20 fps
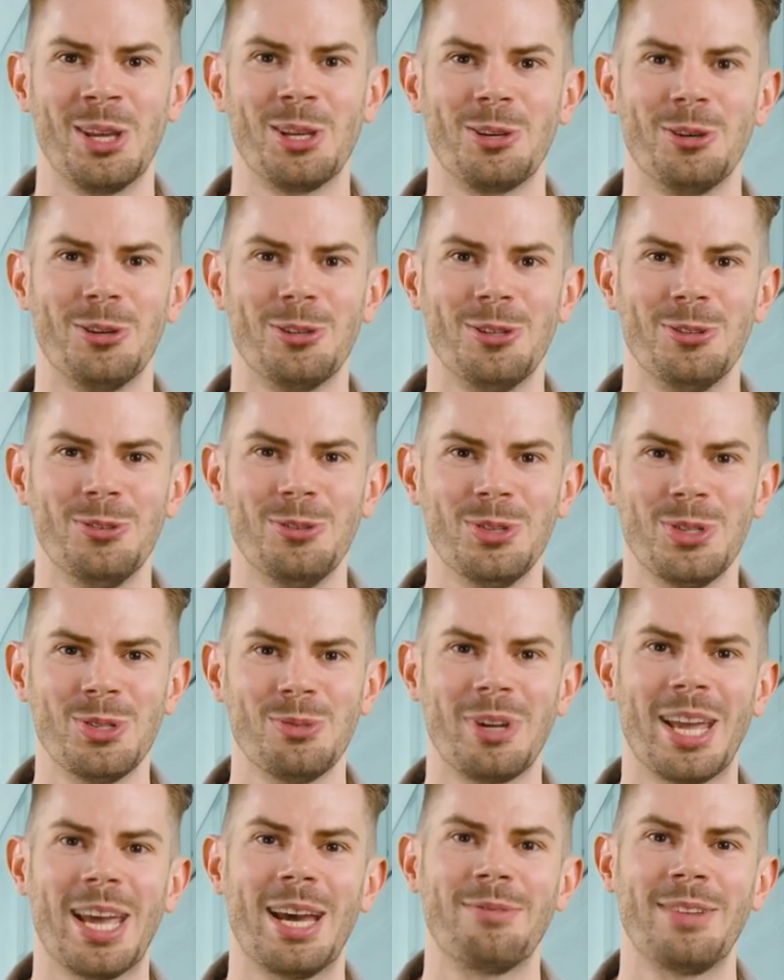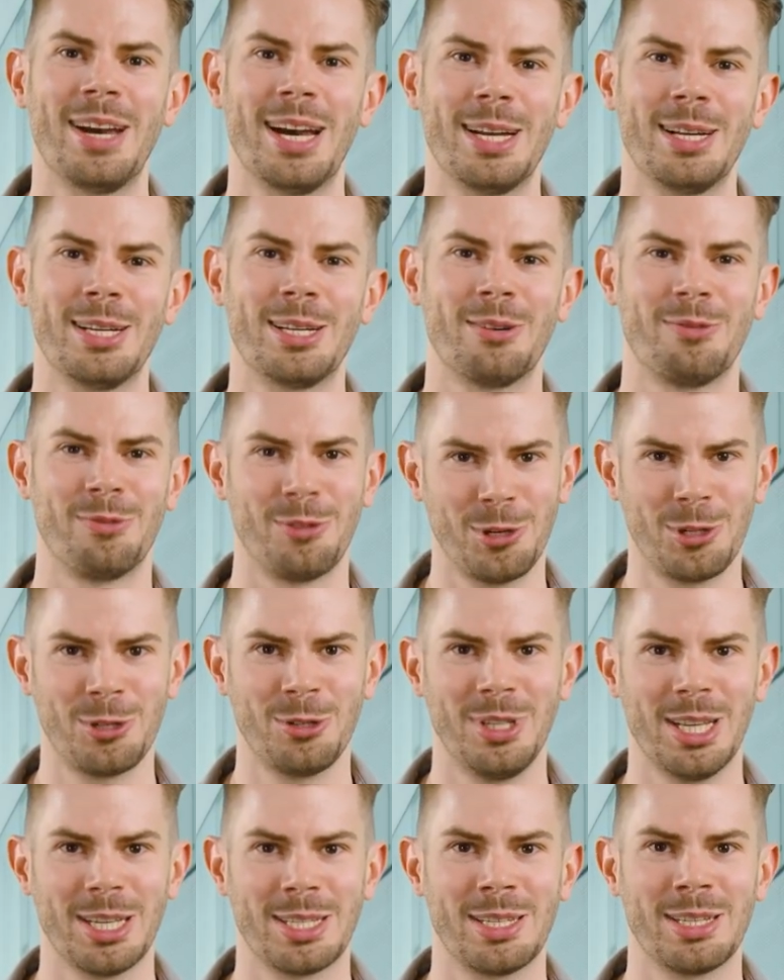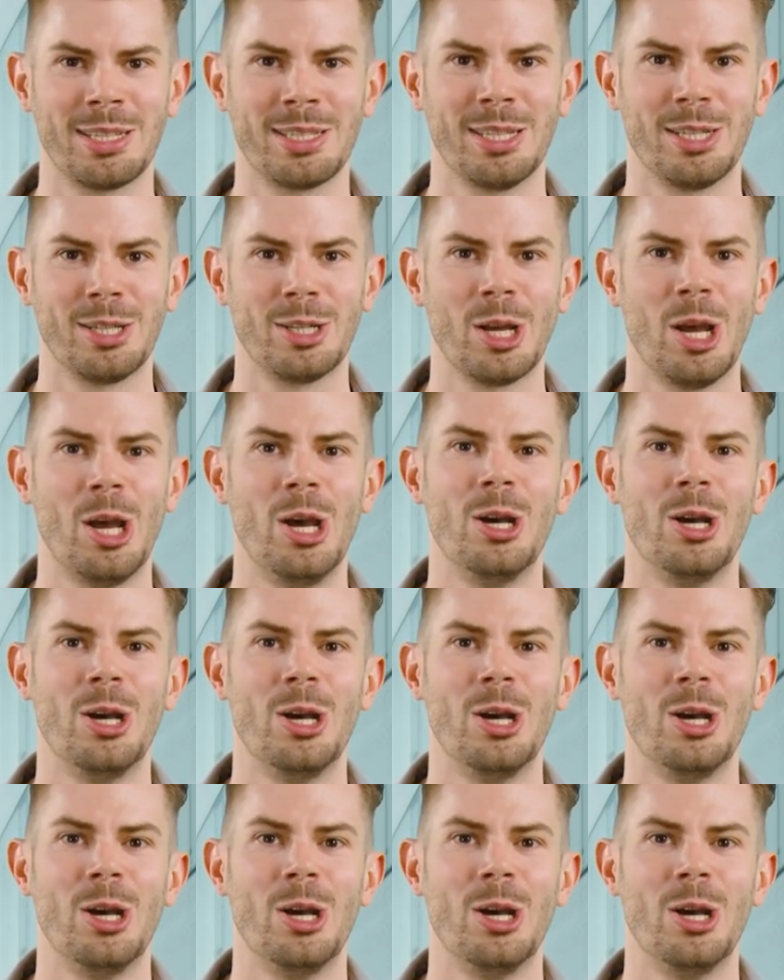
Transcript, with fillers: Good news, we have added a virtual assistant